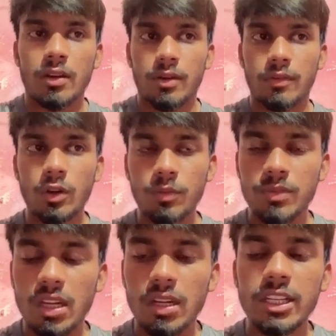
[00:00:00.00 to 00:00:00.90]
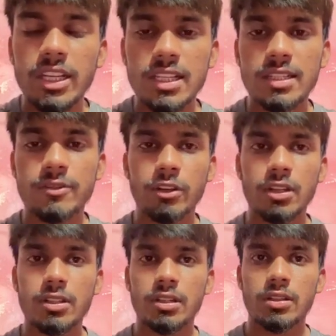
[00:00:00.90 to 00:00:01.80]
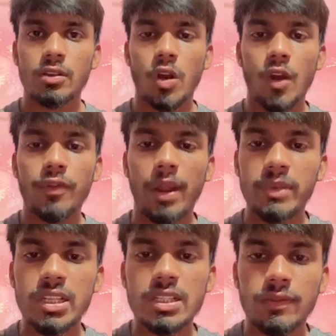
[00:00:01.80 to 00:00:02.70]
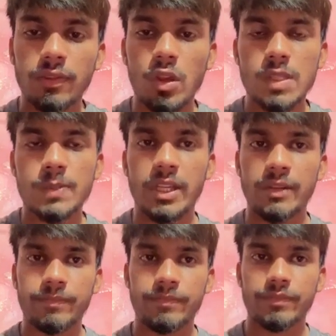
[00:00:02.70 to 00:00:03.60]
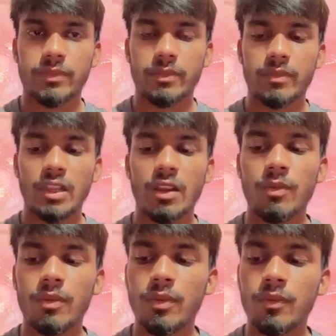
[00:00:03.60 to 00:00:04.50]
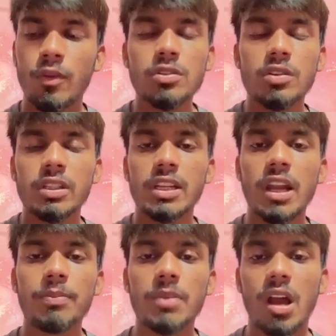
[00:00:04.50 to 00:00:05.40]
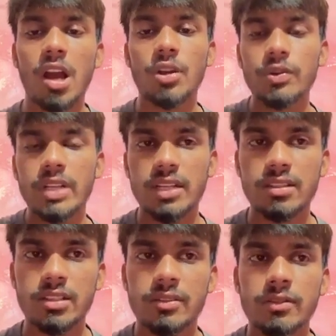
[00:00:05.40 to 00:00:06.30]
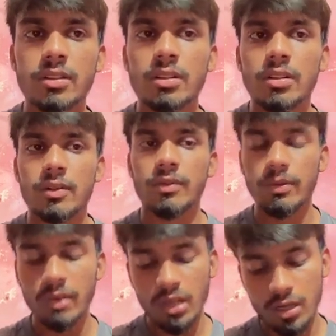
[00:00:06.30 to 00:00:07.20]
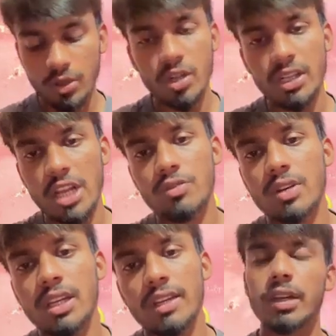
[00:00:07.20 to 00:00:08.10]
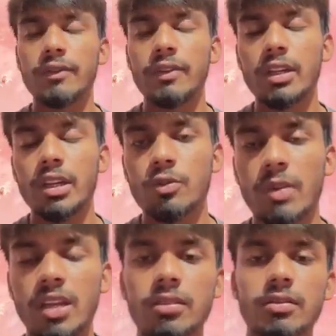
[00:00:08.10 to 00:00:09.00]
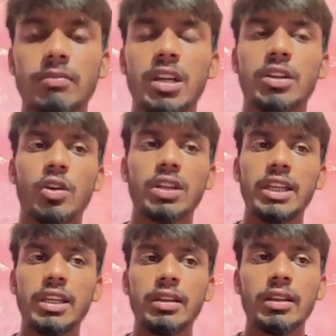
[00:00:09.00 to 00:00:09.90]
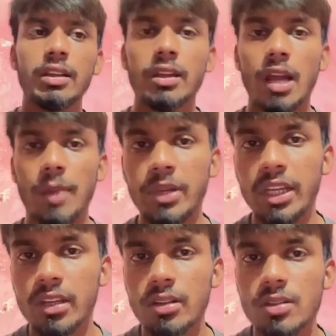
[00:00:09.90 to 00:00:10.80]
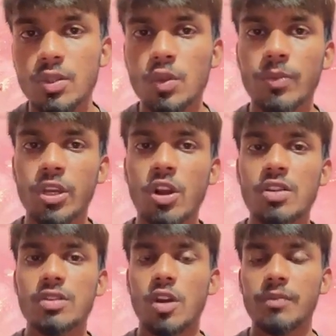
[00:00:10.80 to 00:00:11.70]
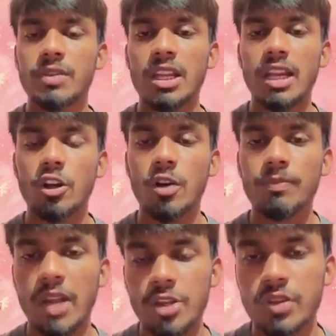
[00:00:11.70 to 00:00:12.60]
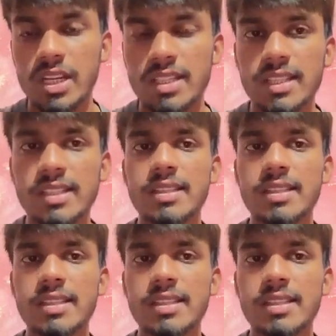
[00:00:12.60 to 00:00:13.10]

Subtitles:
one of the earliest work of feminist philosophy. Wollstonecraft argued that women are not naturally inferior to men, but only appear so because of their lack of education.